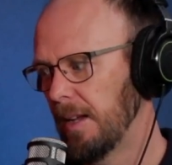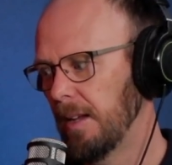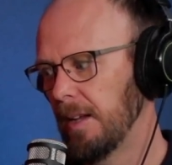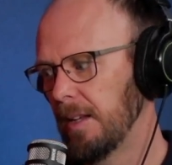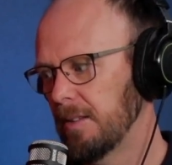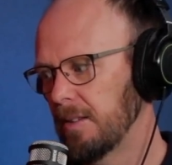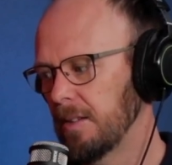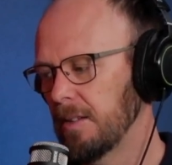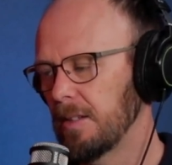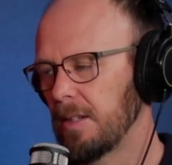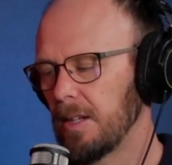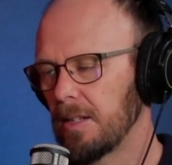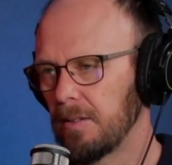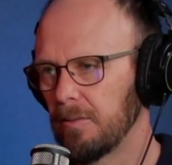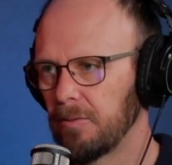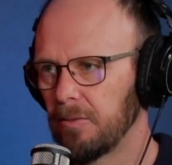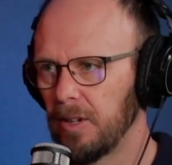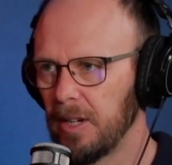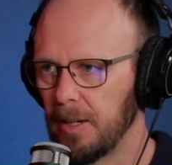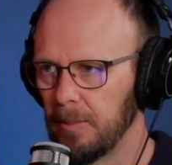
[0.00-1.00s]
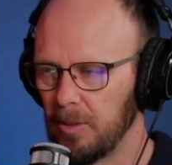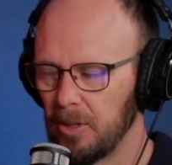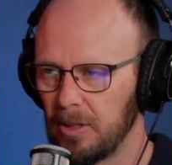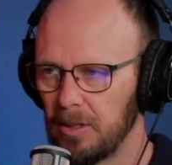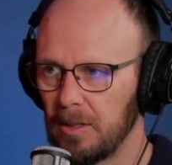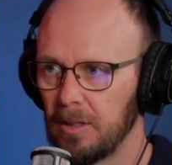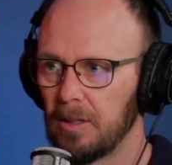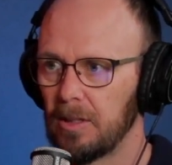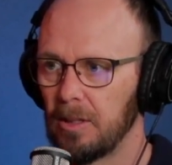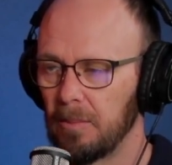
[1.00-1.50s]
success and freedom, is
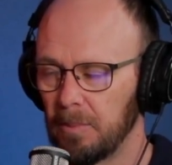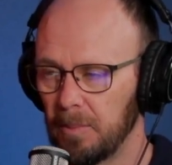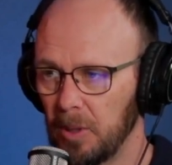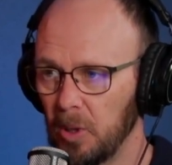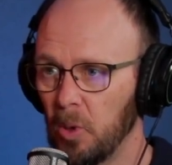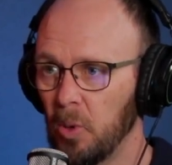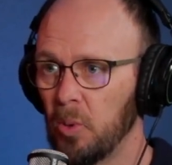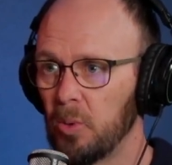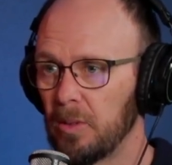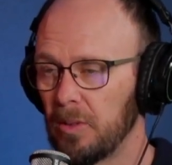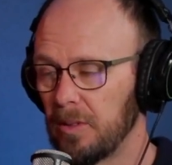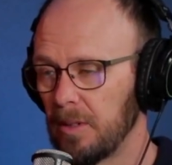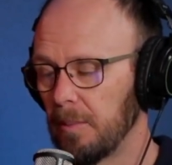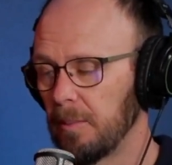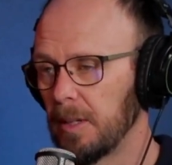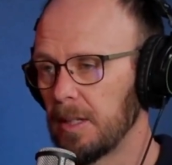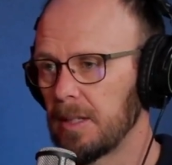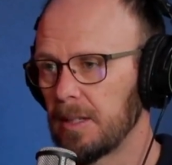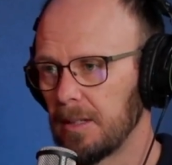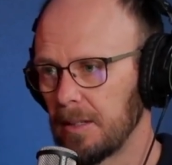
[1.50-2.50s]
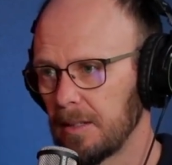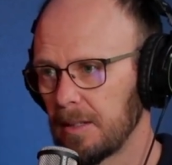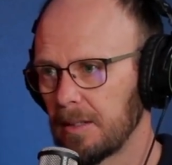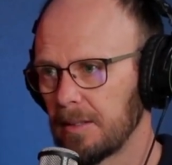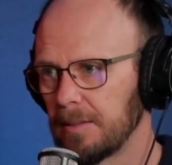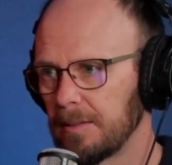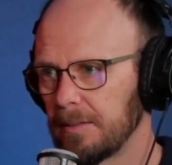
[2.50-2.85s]
to build the business.